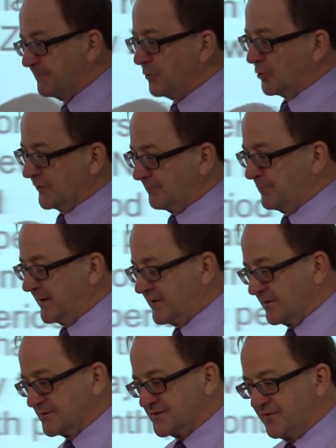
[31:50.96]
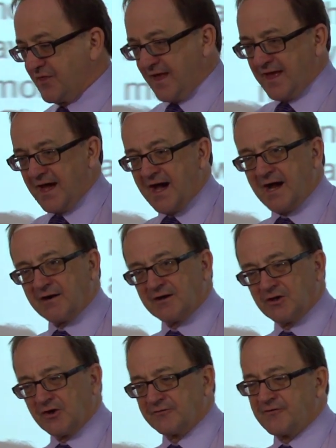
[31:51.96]
important because there are a
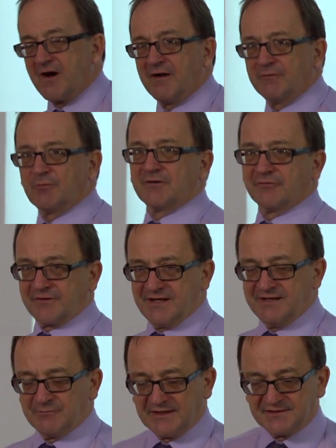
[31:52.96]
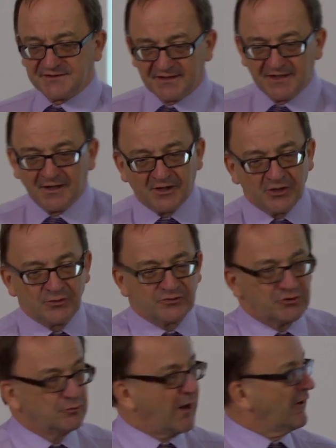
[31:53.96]
lot of high wealth Kiwis who
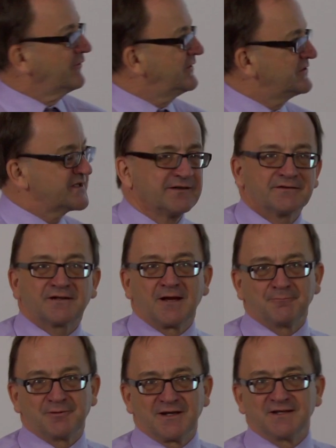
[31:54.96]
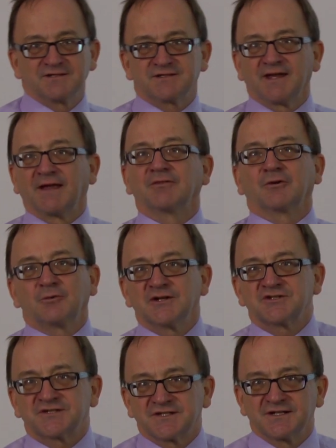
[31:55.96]
do own New Zealand companies, and the
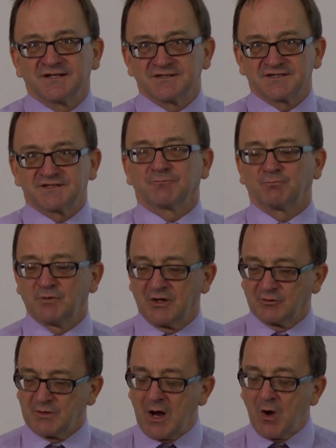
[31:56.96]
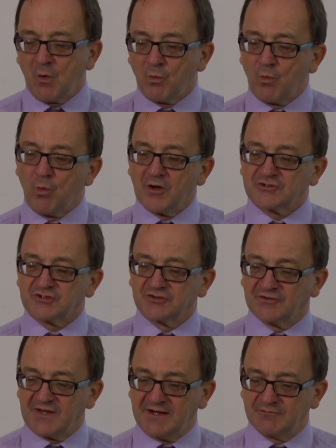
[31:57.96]
question is, you know, what
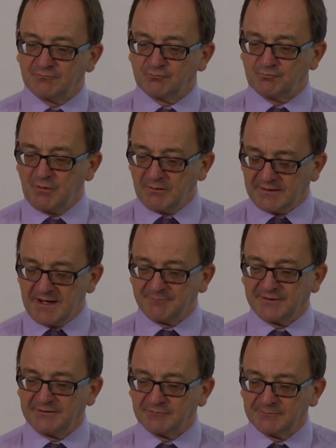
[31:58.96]
should their company